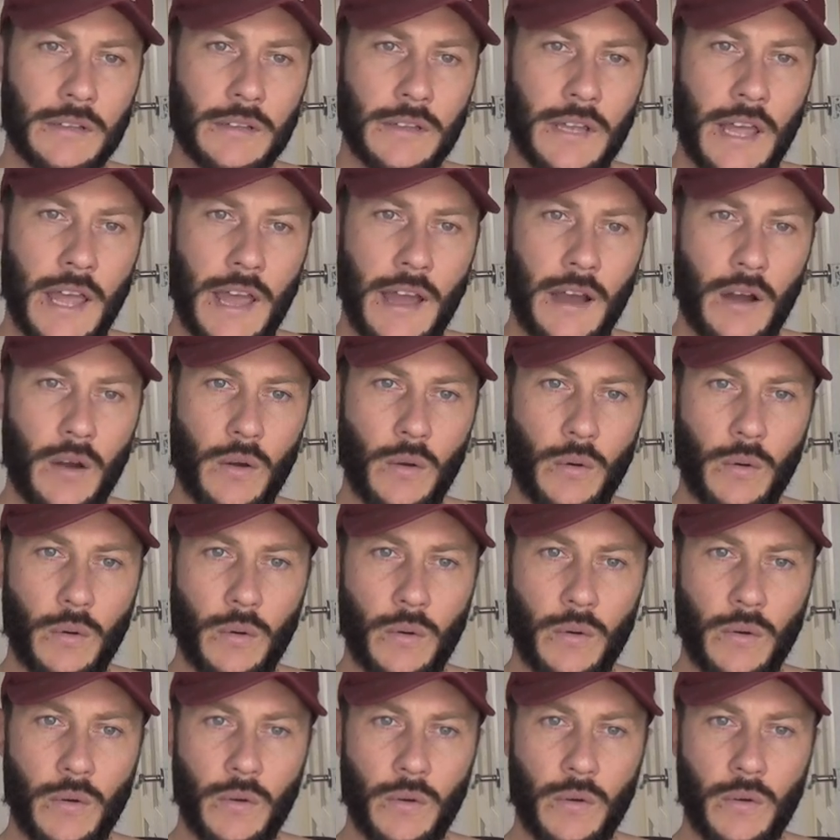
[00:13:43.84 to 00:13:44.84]

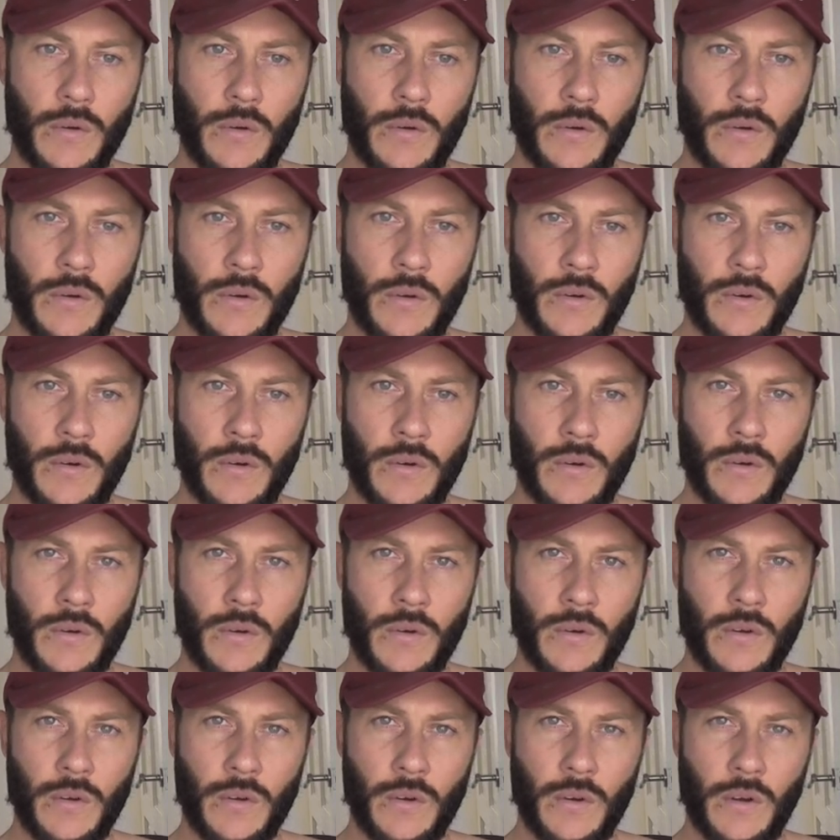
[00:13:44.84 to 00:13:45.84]
Now,
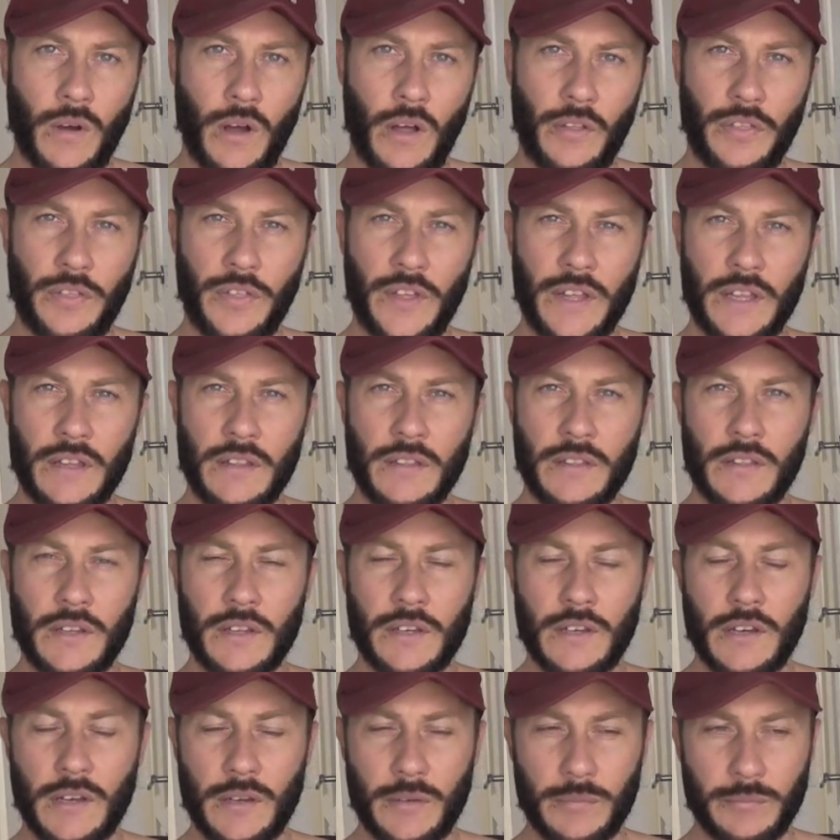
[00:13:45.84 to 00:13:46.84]
I think
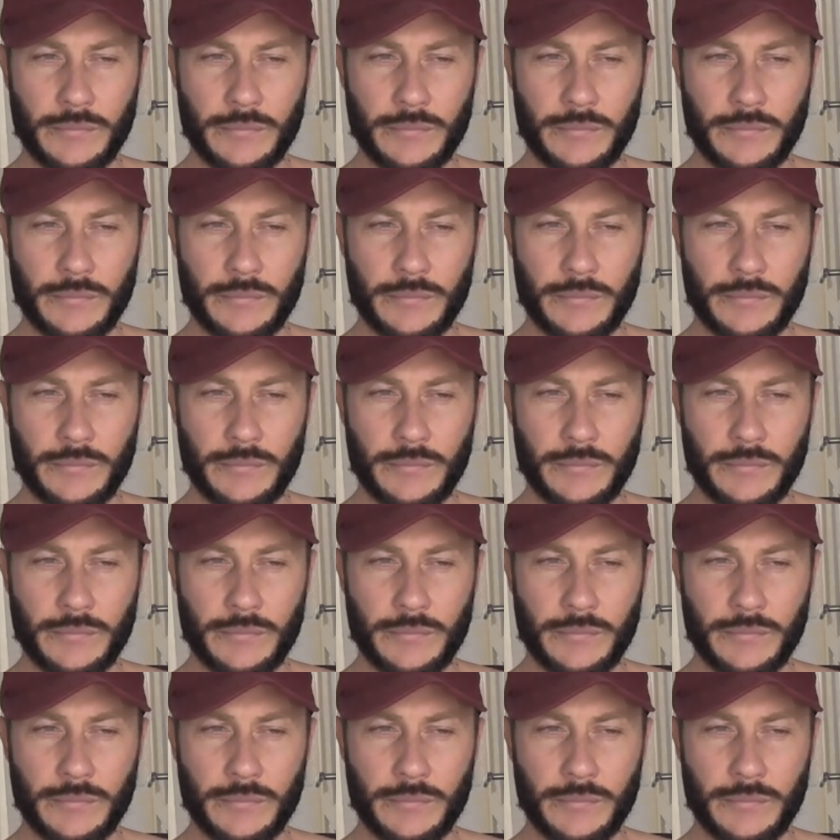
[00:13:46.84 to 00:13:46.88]
that